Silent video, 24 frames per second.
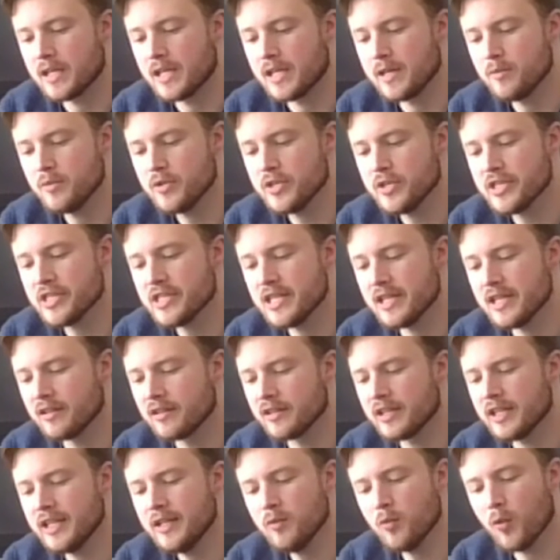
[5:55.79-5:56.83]
It was still
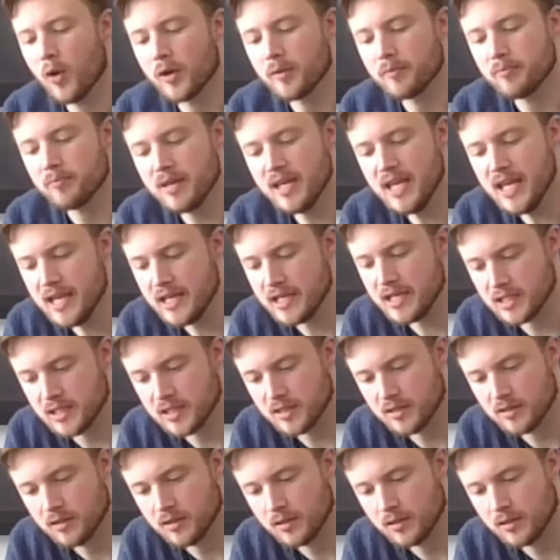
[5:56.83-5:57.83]
in one piece.